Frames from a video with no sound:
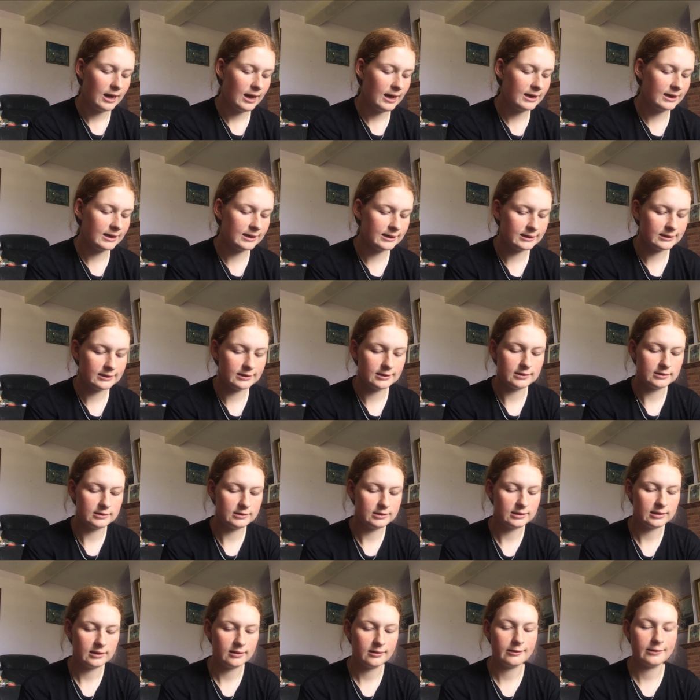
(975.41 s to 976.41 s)

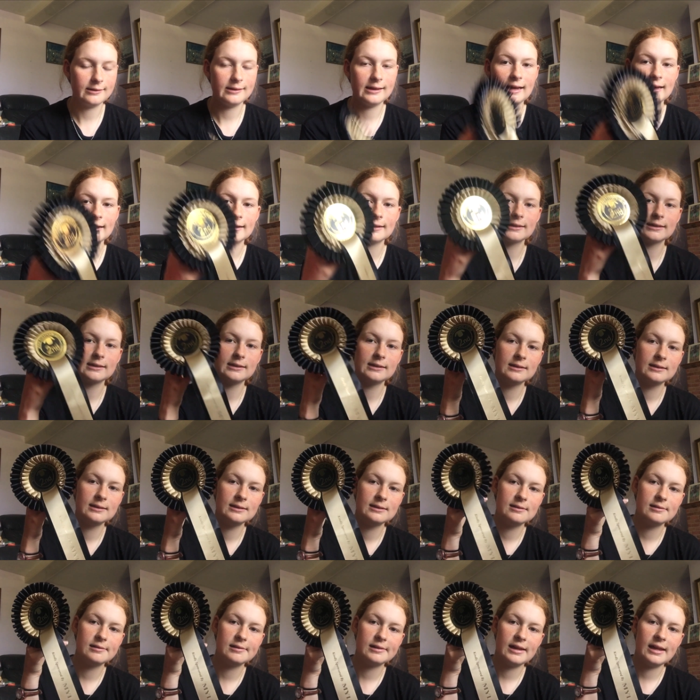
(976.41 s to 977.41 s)
and
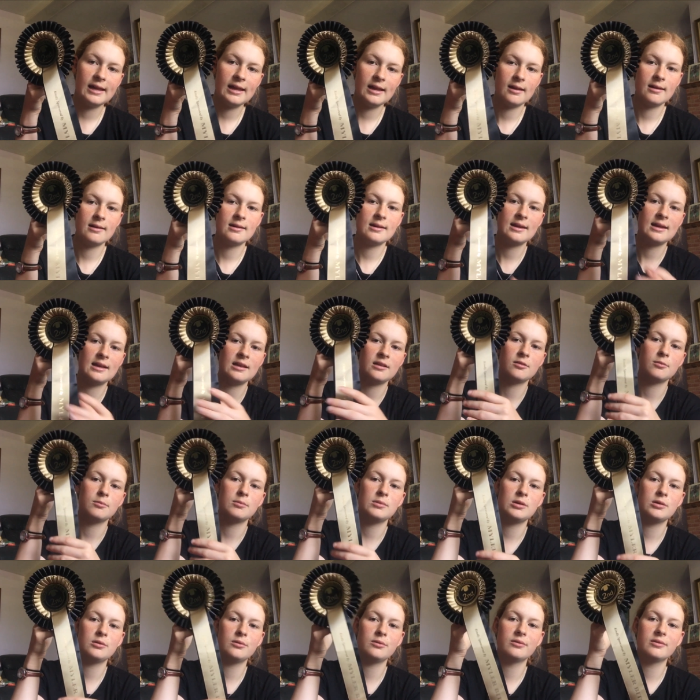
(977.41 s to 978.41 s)
second in his
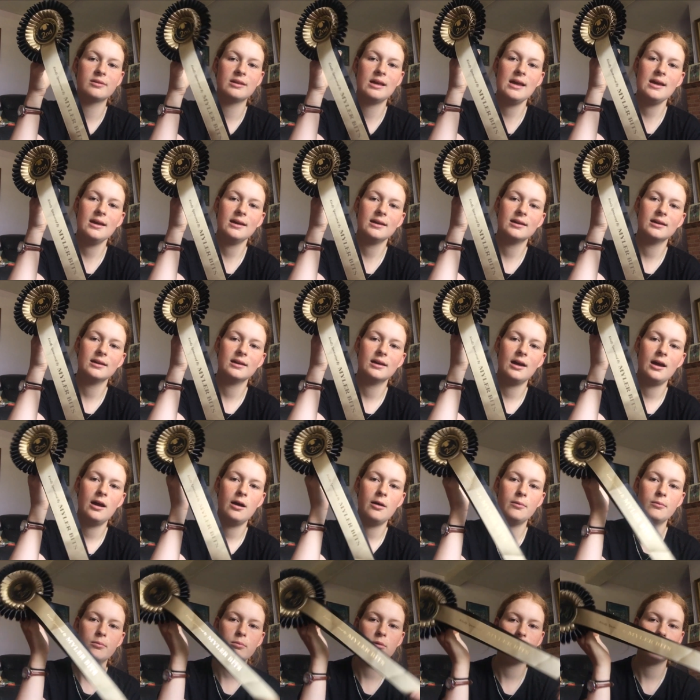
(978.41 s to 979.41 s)
music,
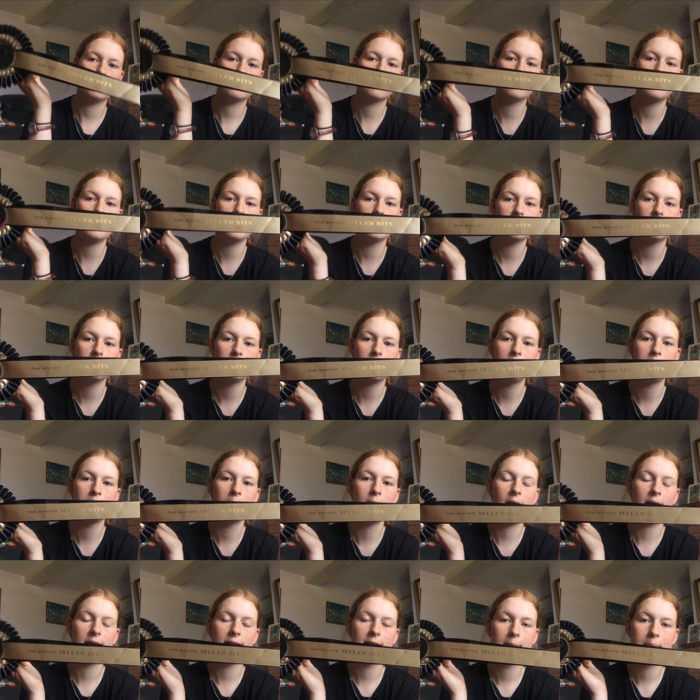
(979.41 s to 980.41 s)
um, which is sponsored by
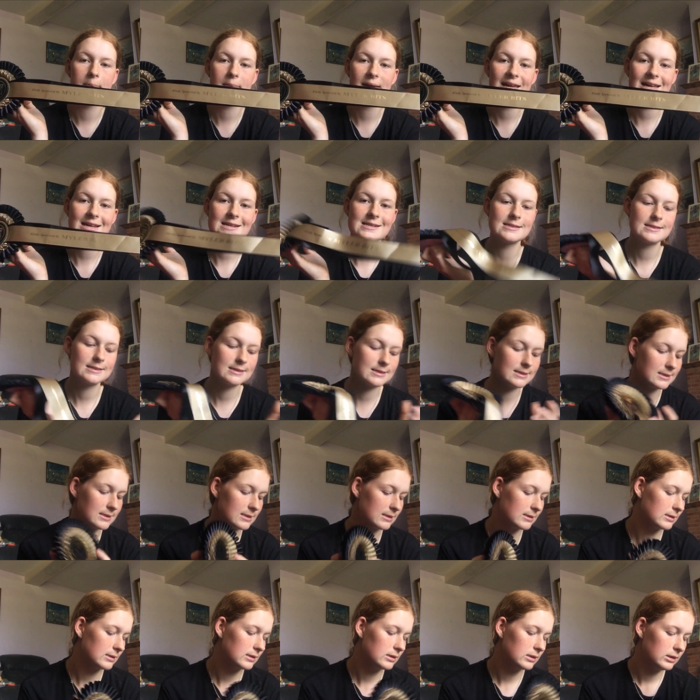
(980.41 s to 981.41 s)
Myler Bit.
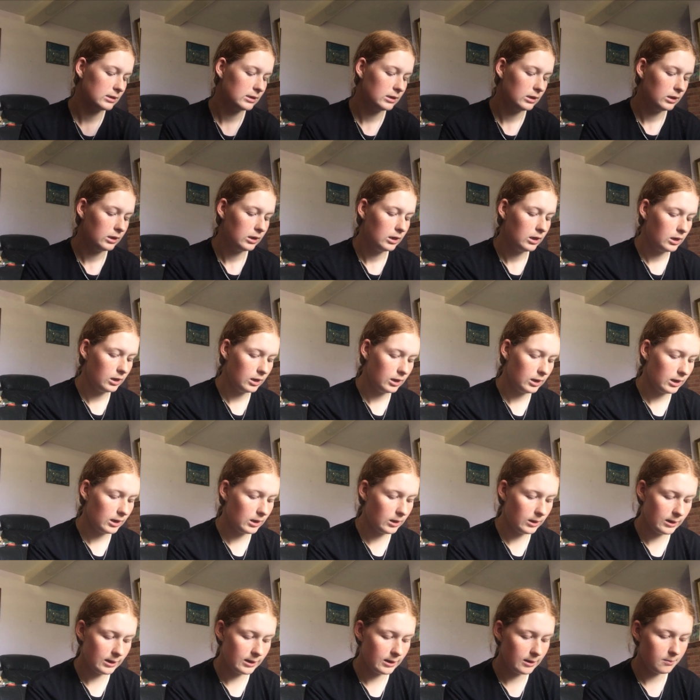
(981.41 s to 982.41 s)

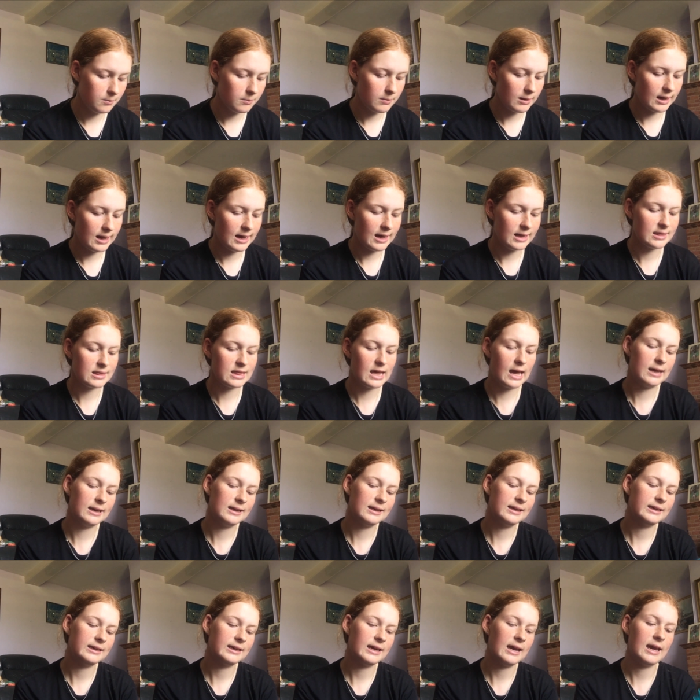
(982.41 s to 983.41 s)
Um, and
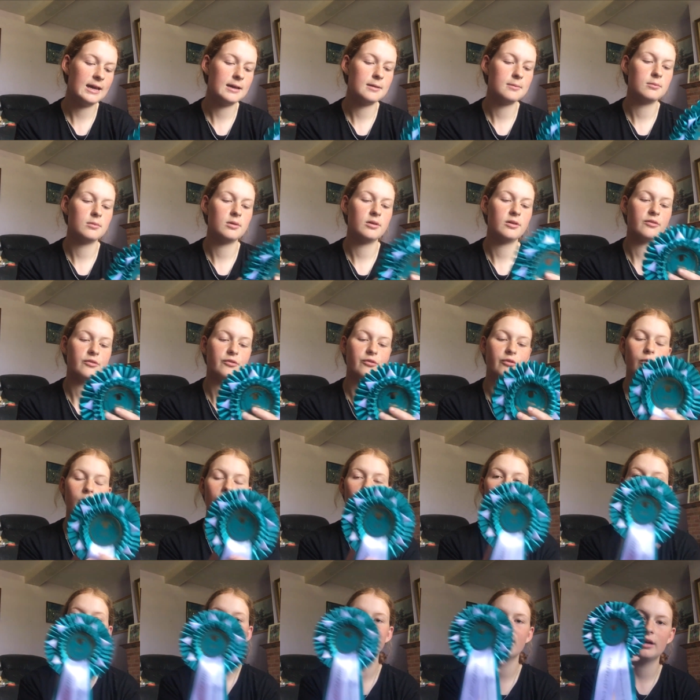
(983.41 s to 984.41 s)
then he came
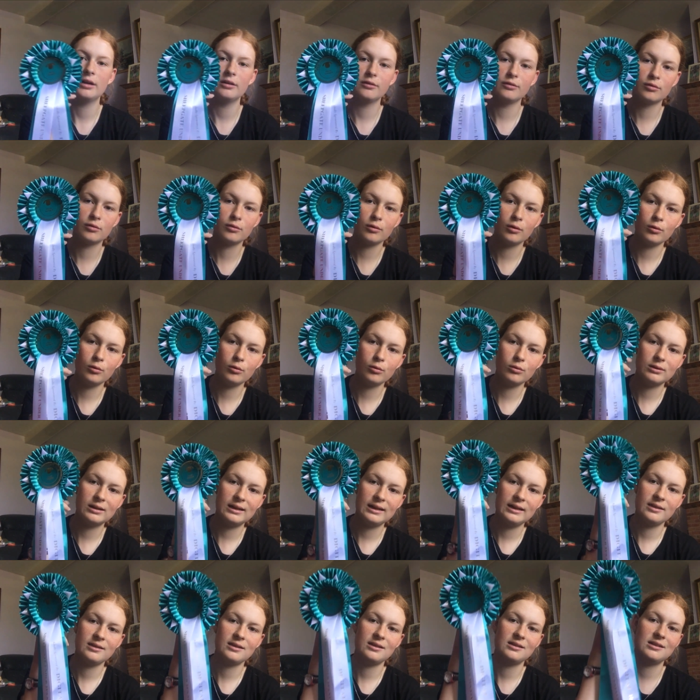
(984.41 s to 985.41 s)
fourth overall
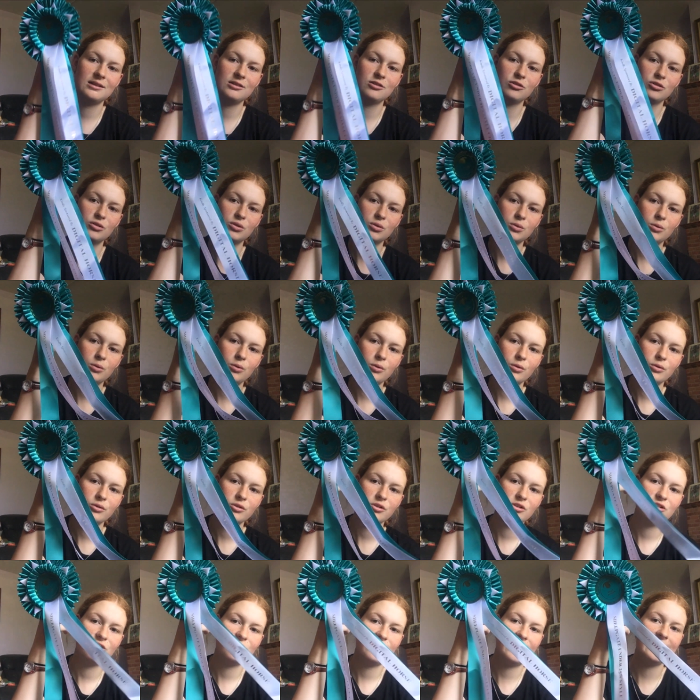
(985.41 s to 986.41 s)
in the Digital
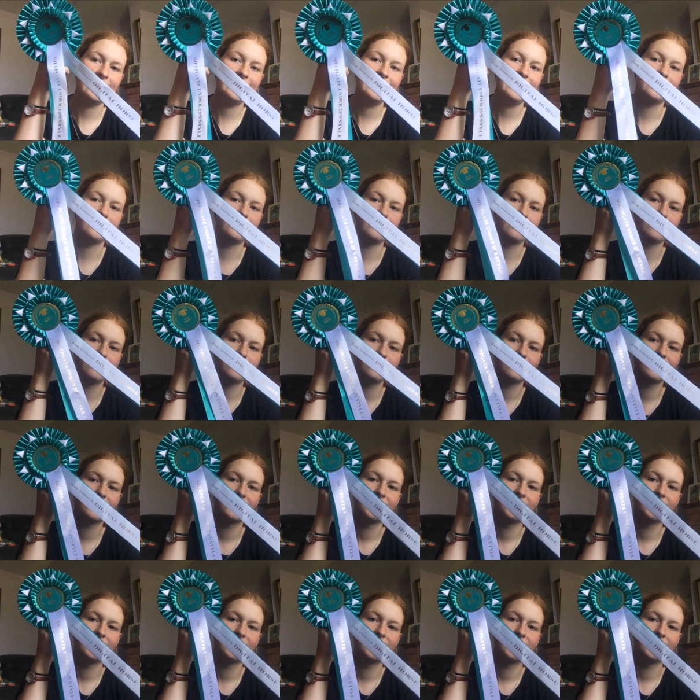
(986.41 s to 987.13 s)
Horse Challenge.